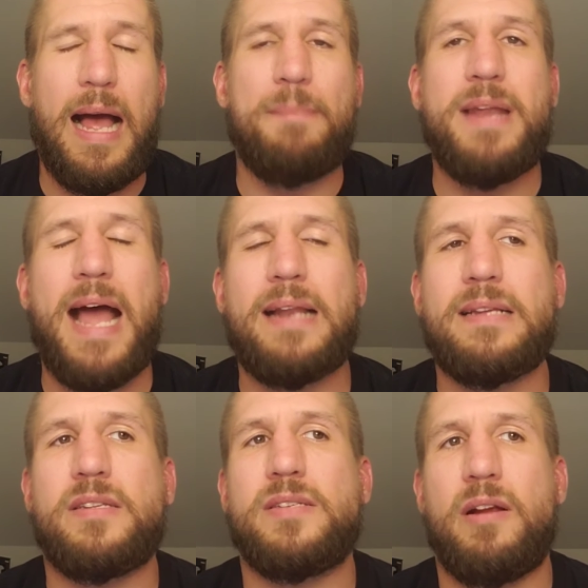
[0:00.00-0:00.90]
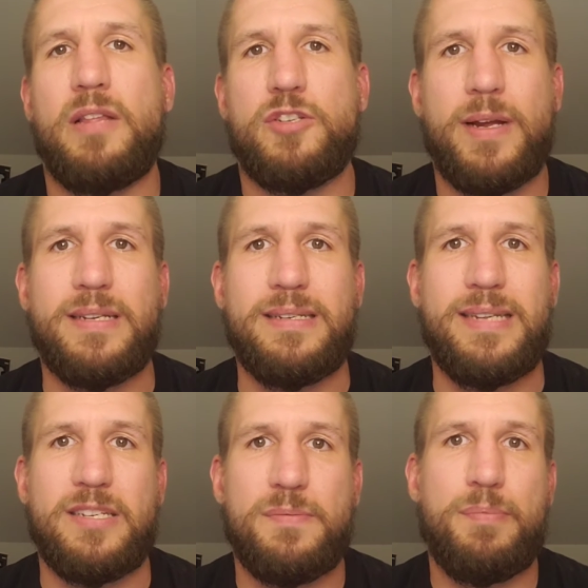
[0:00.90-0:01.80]
I'm not necessarily trying to
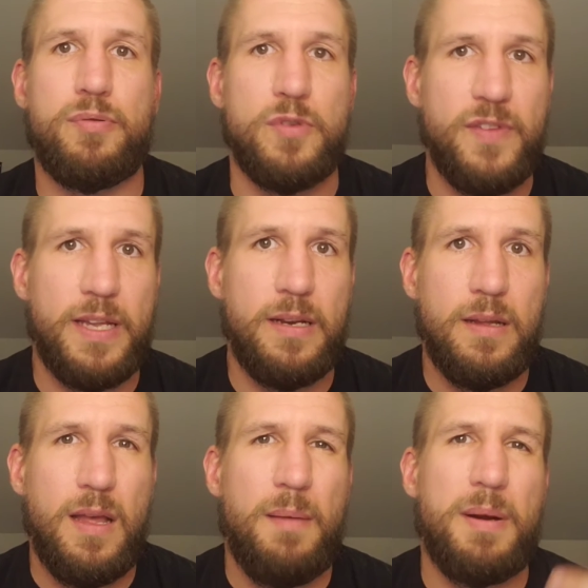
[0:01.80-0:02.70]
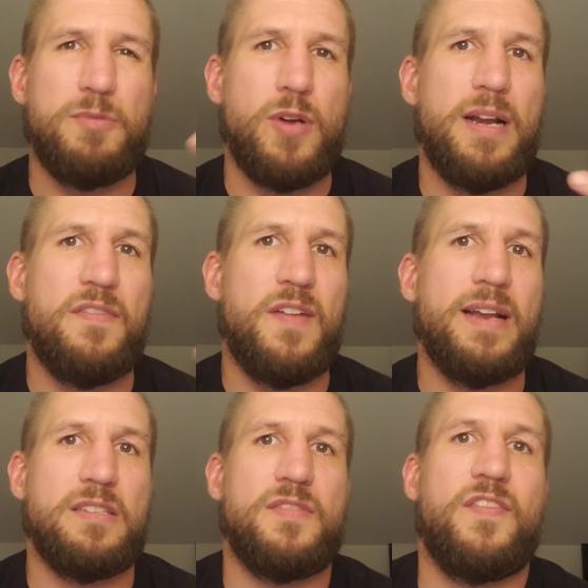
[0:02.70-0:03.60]
disprove it, but I'm trying to find
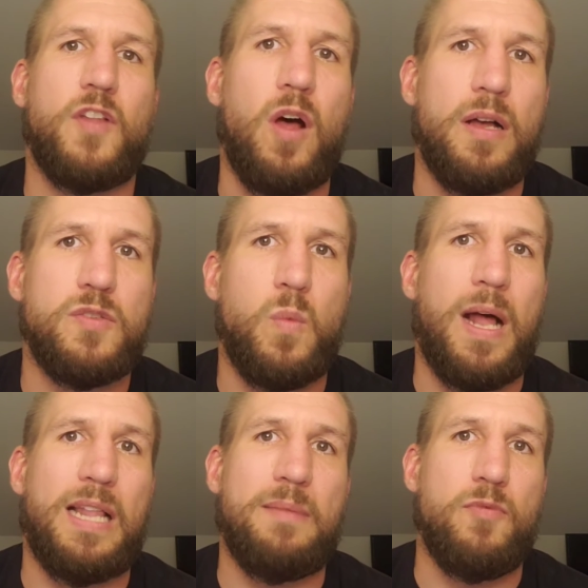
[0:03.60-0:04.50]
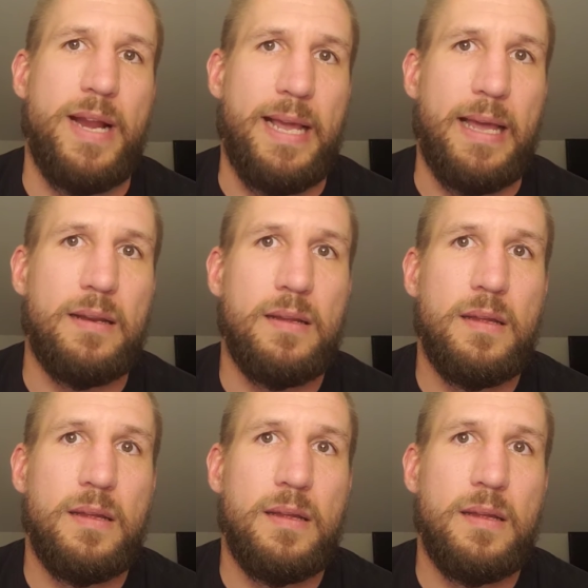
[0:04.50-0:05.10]
its flaws while I'm reading it.